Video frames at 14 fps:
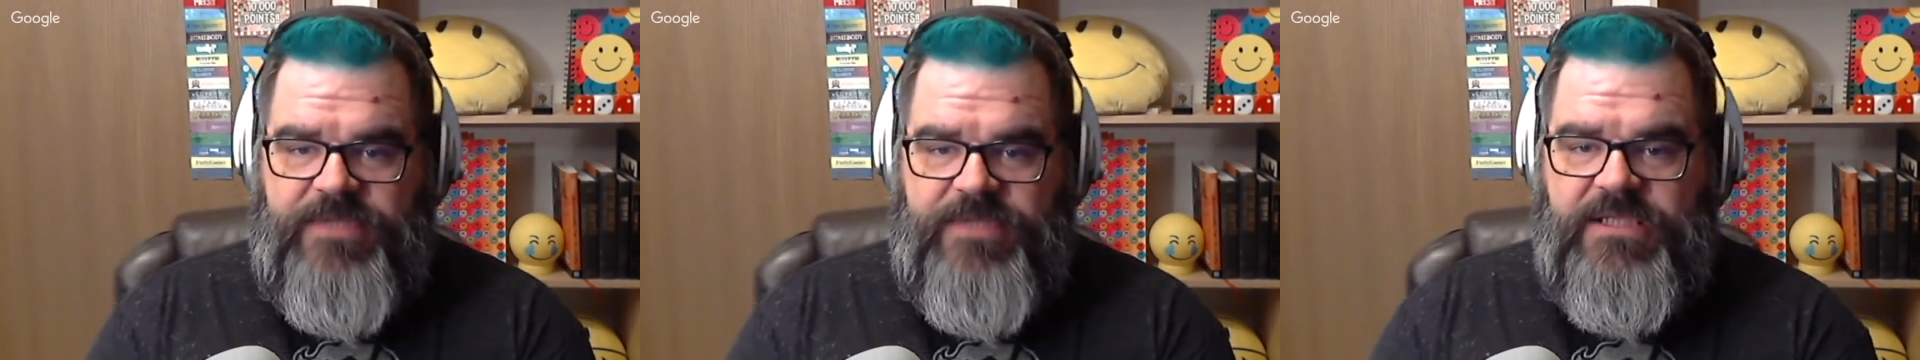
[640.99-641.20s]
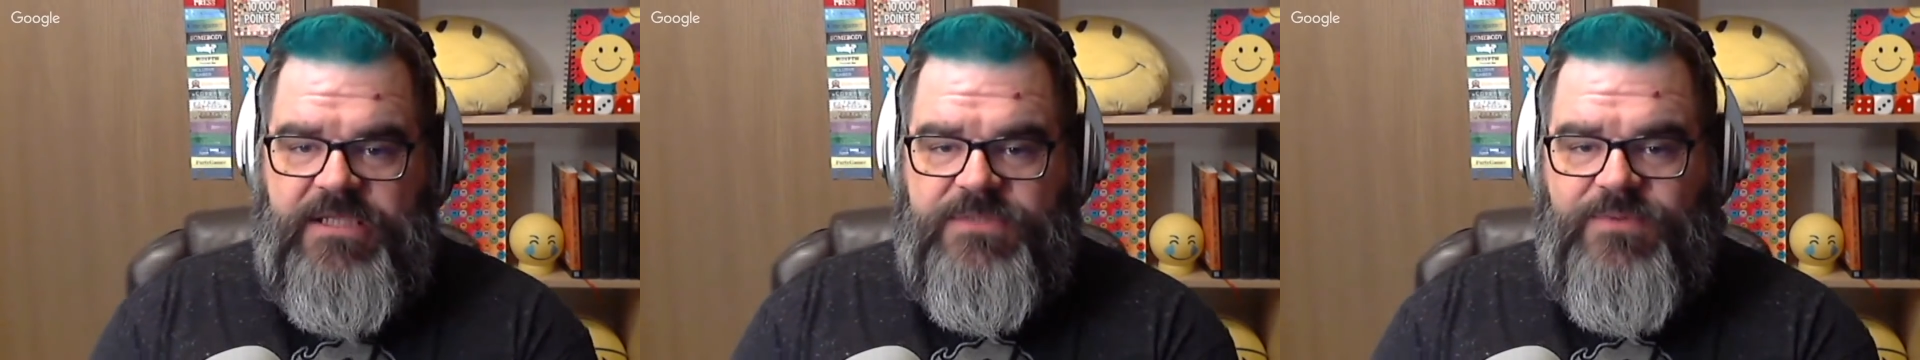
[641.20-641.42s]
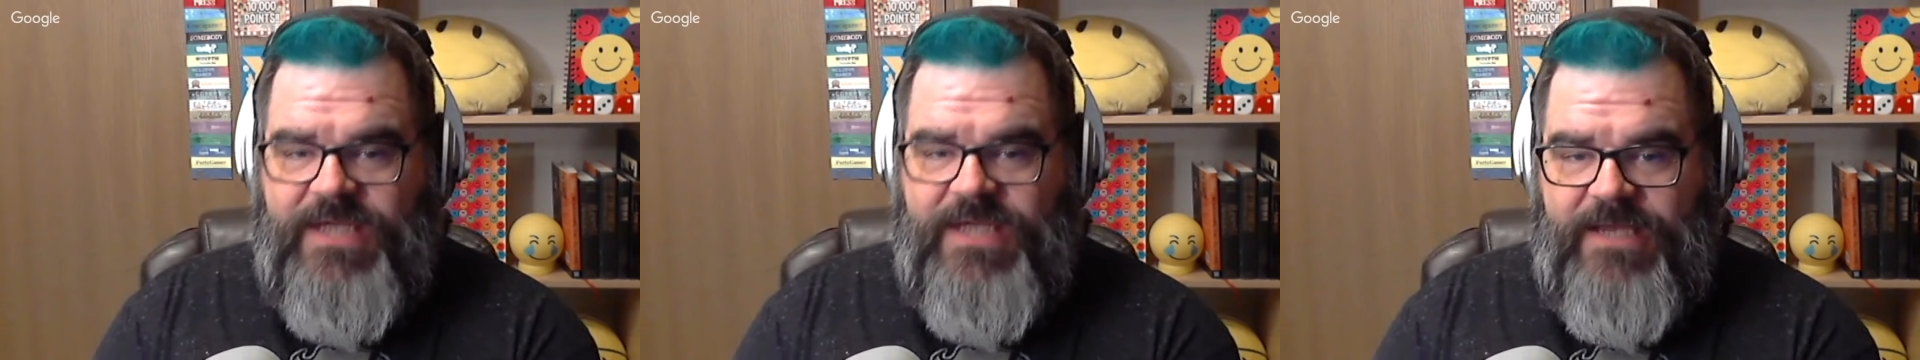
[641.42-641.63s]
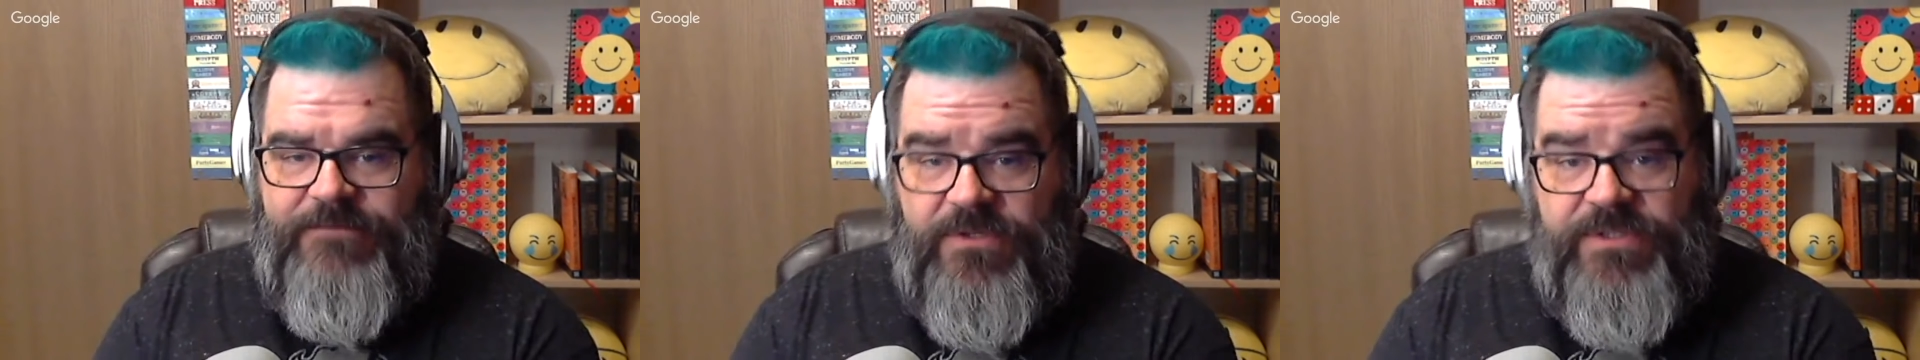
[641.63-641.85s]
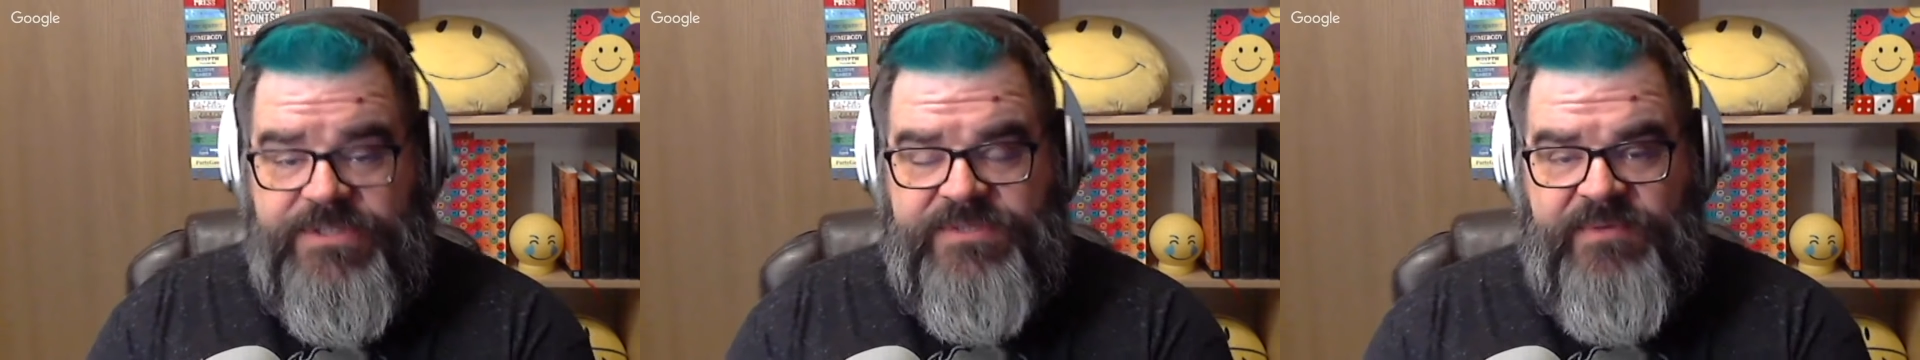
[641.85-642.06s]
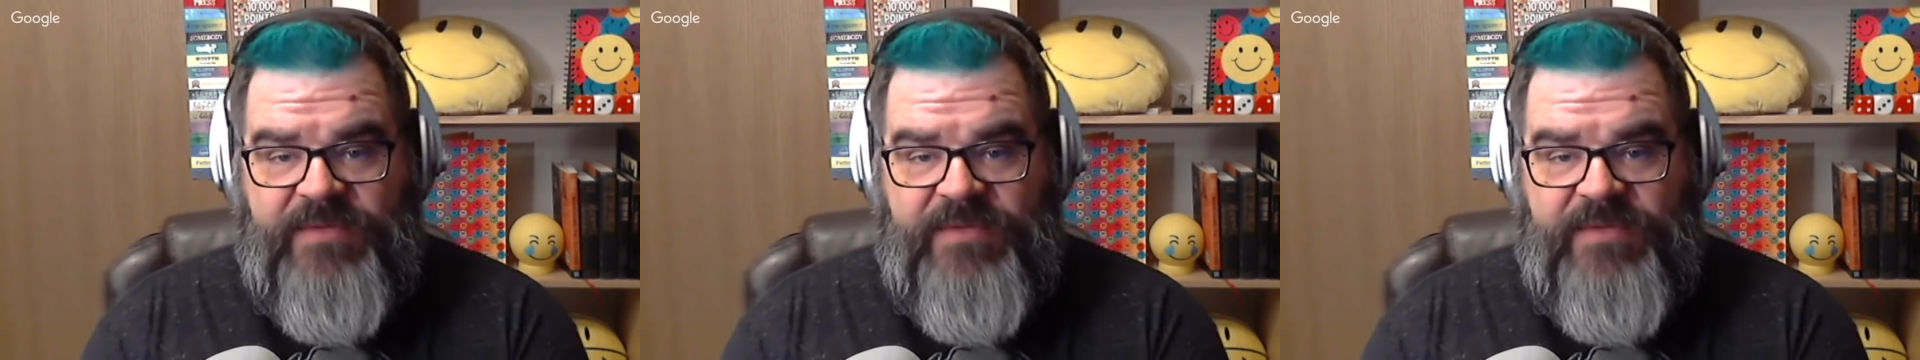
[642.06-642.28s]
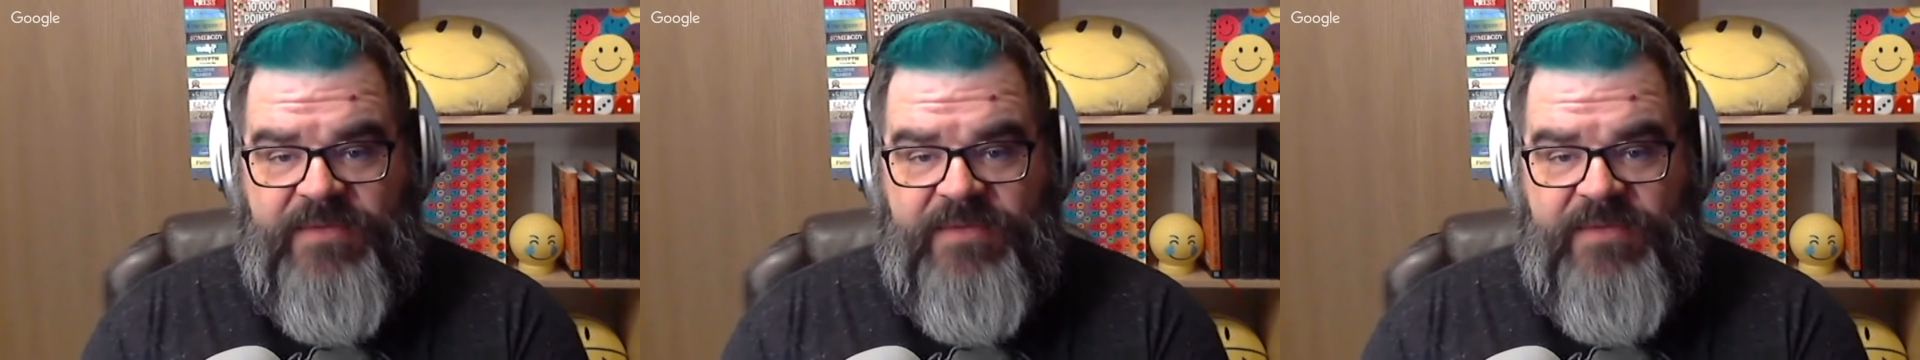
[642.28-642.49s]
Because what I have noticed about
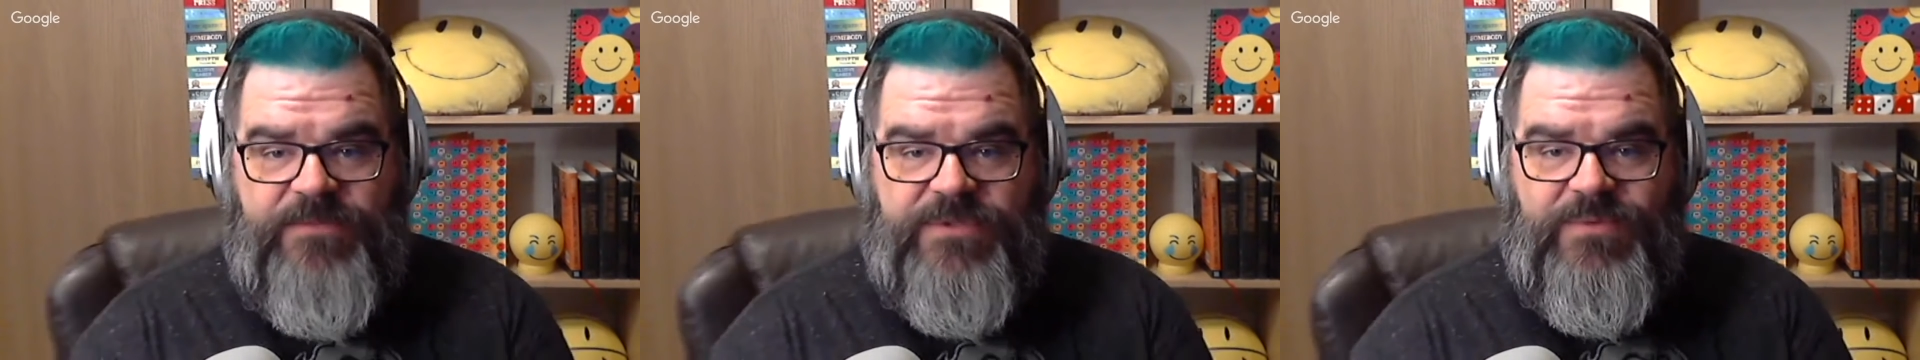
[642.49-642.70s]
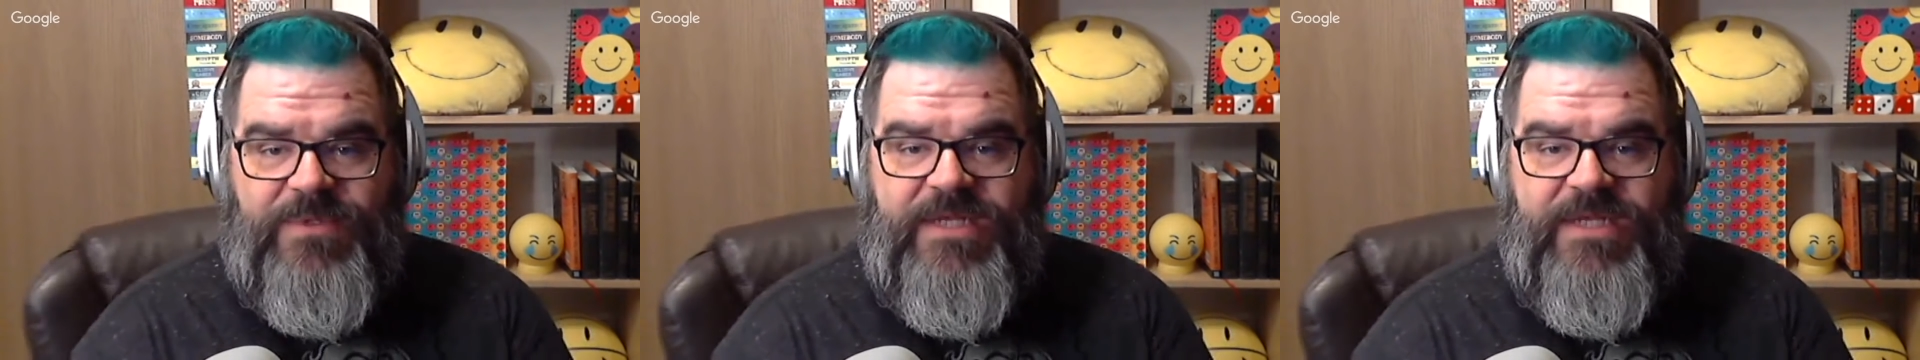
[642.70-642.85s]
myself